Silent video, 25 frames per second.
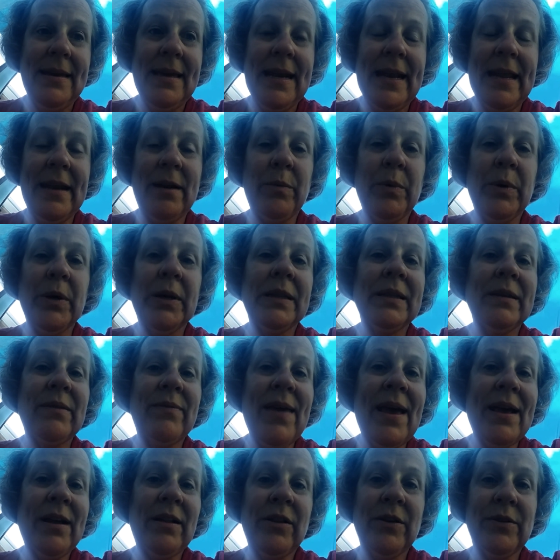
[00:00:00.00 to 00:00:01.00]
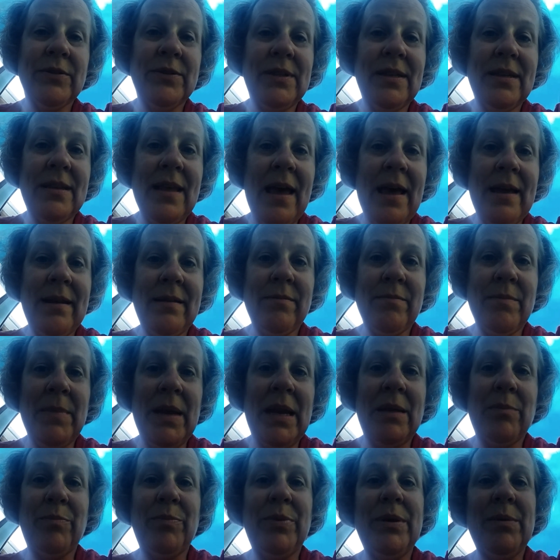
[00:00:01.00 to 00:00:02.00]
I don't want to live that close to that
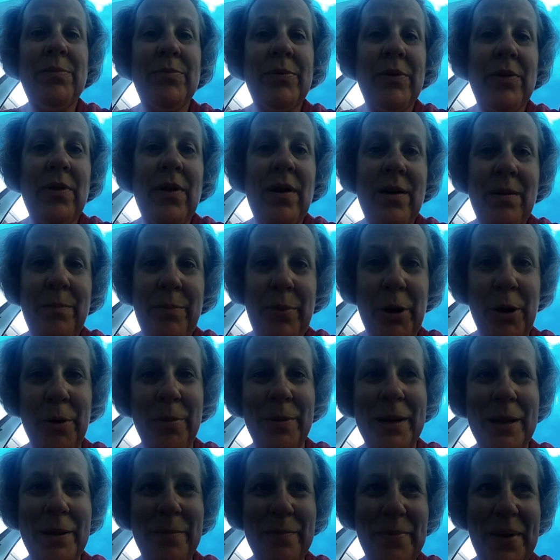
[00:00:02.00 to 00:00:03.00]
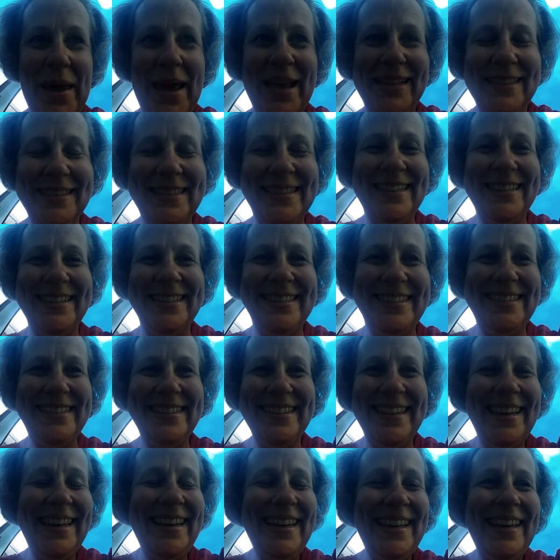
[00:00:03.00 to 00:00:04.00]
many people on a permanent basis.
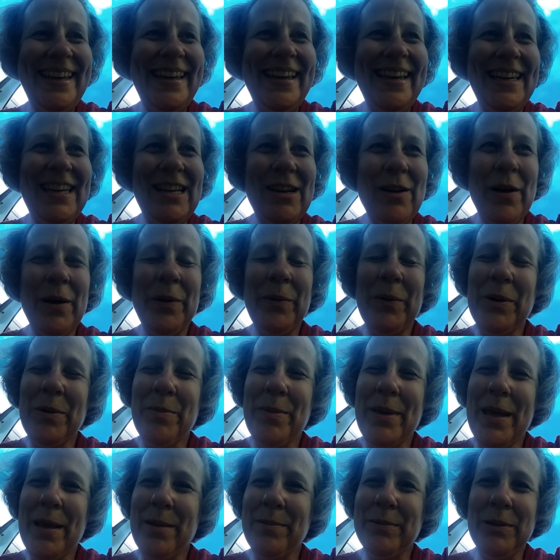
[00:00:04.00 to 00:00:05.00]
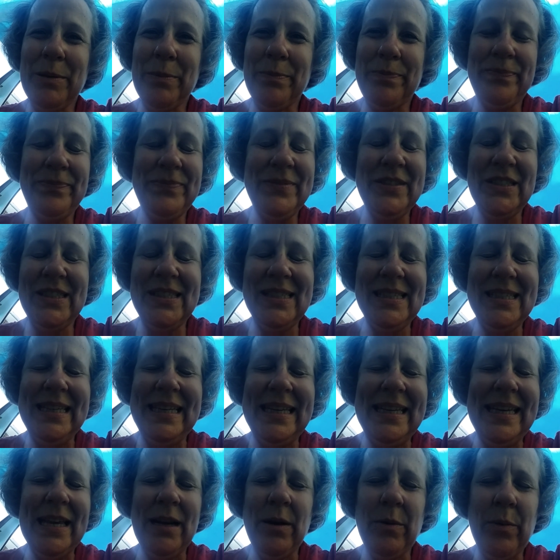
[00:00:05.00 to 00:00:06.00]
You know, I want to be able to
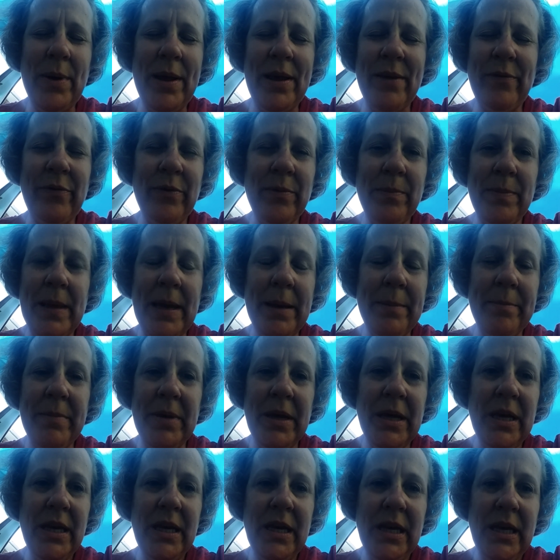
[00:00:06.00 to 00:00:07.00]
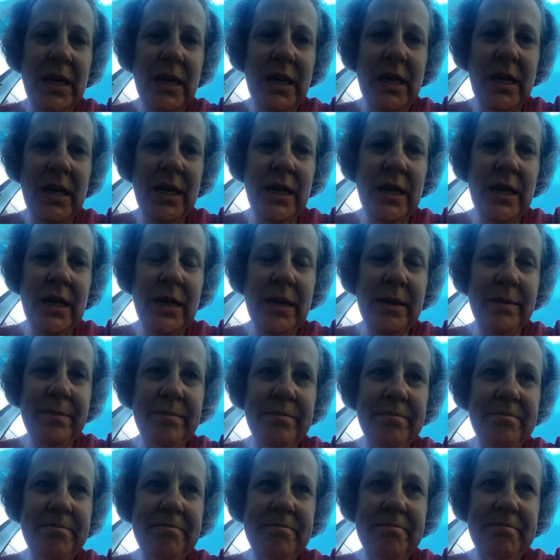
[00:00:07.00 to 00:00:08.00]
just get away from them.
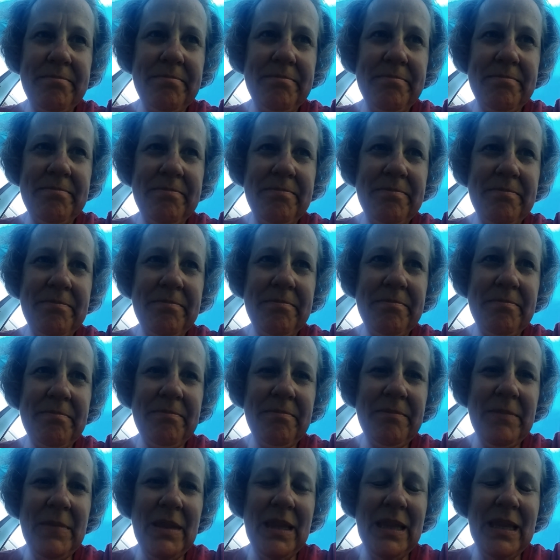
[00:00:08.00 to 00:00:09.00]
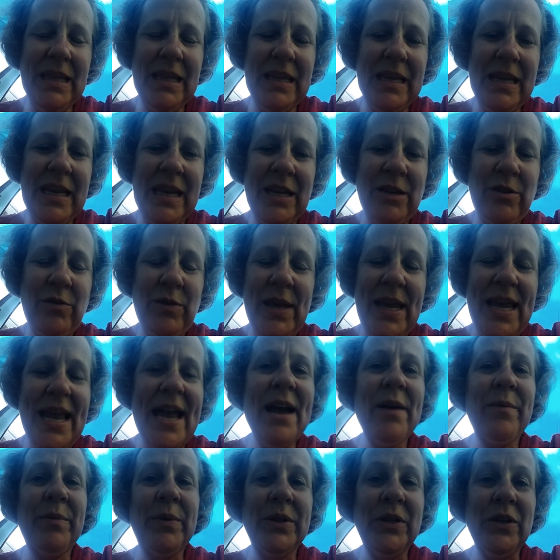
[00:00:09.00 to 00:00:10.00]
And you
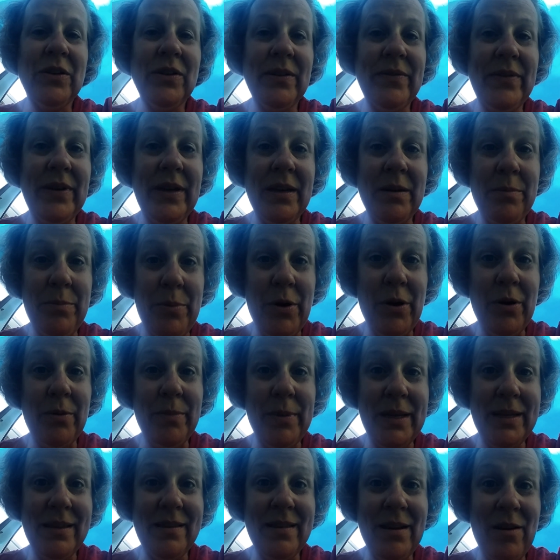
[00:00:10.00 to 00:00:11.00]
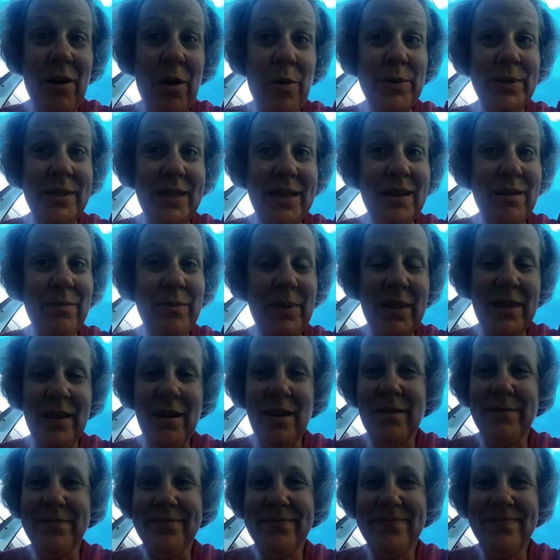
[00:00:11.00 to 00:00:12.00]
can't when you're living in an apartment. They're always going to be
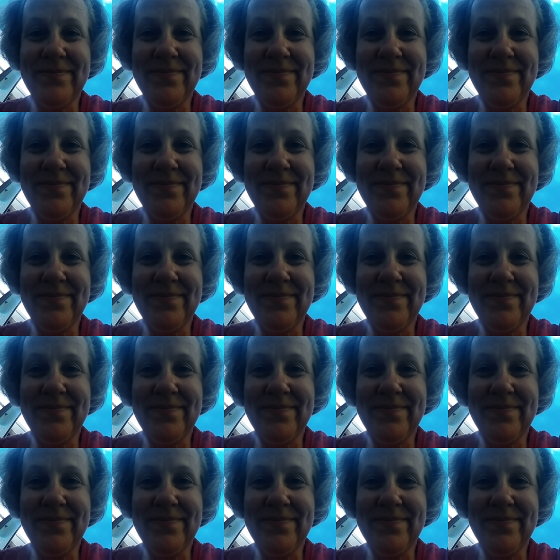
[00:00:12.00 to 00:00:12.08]
there.